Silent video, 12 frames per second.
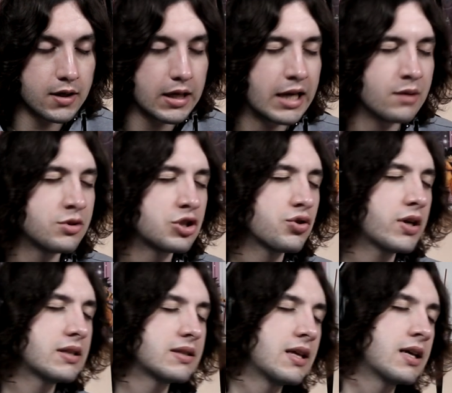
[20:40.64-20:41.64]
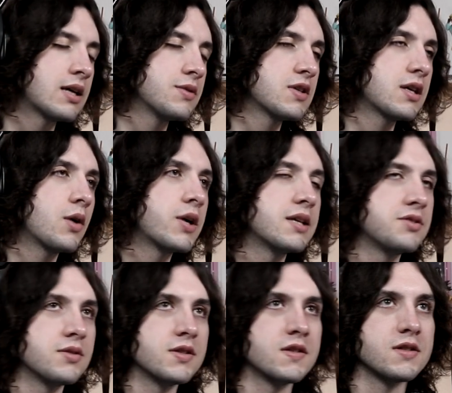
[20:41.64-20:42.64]
I was trying to think, I was like, okay,
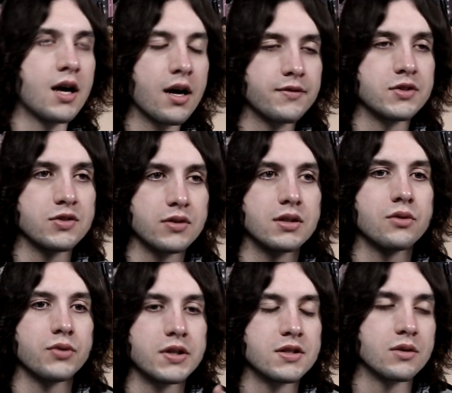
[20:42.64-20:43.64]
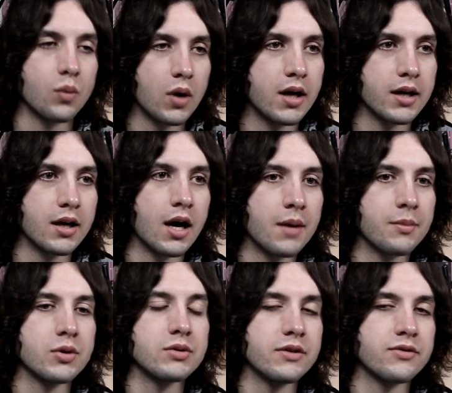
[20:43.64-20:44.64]
so this is obviously the reason why
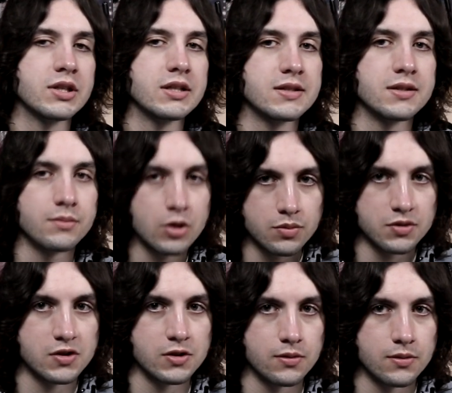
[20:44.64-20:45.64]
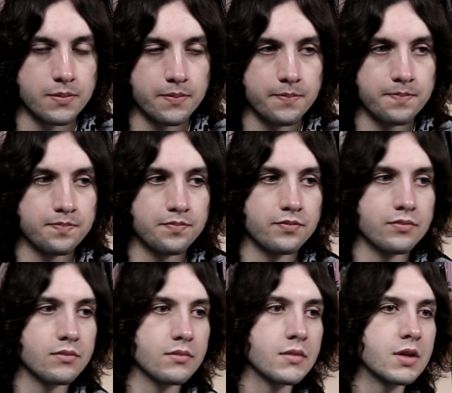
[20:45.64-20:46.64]
Amuro never gets the mobile suit.
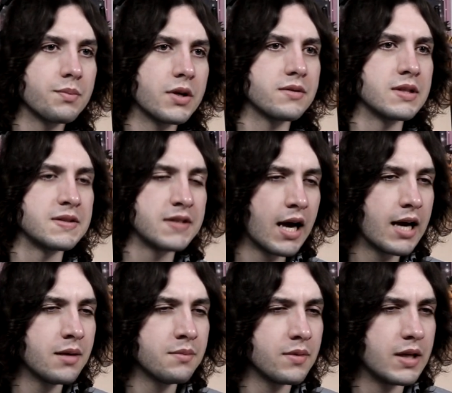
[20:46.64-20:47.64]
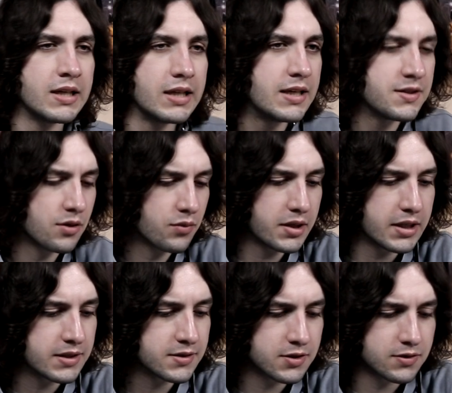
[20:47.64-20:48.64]
But the time, it is already,
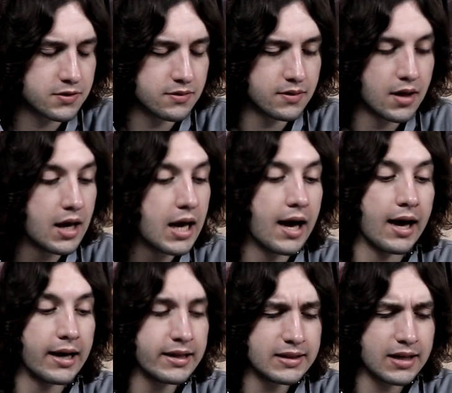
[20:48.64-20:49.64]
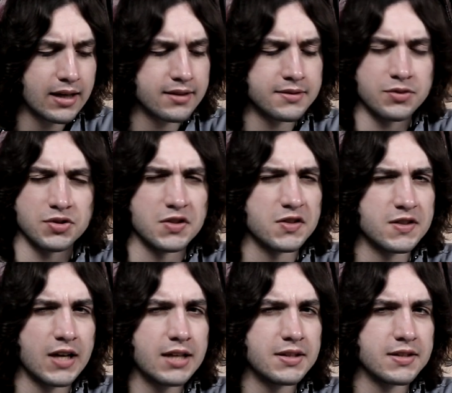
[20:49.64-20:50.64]
it's, I thought there was a
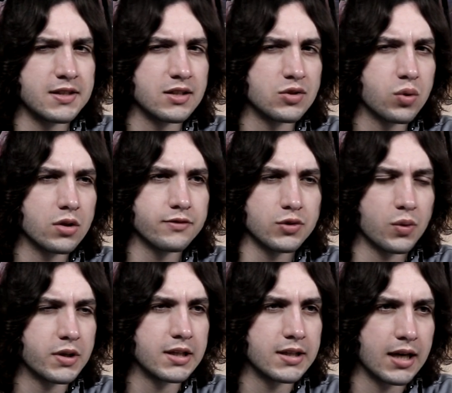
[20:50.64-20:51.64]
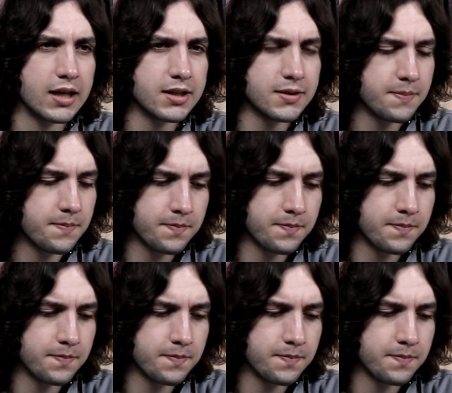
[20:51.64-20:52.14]
sign that said 1229.